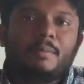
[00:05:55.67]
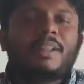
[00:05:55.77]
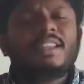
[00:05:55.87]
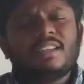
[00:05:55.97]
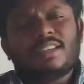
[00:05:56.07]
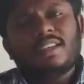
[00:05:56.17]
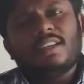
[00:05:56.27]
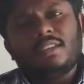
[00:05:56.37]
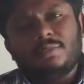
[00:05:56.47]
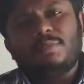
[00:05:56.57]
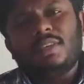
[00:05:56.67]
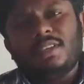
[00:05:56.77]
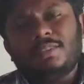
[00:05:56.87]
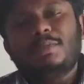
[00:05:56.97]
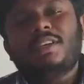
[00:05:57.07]
But it's
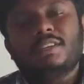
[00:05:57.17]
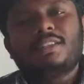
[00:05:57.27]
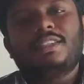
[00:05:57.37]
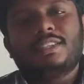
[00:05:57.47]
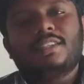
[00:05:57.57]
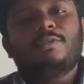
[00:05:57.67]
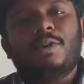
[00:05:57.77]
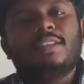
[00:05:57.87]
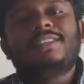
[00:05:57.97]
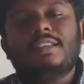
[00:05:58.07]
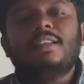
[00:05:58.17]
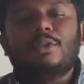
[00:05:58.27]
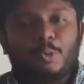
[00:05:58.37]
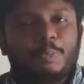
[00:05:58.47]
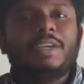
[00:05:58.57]
because just one single
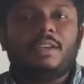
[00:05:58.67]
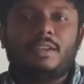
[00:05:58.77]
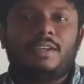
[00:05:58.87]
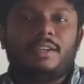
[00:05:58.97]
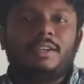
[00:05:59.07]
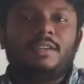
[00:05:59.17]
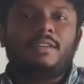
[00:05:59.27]
rupee that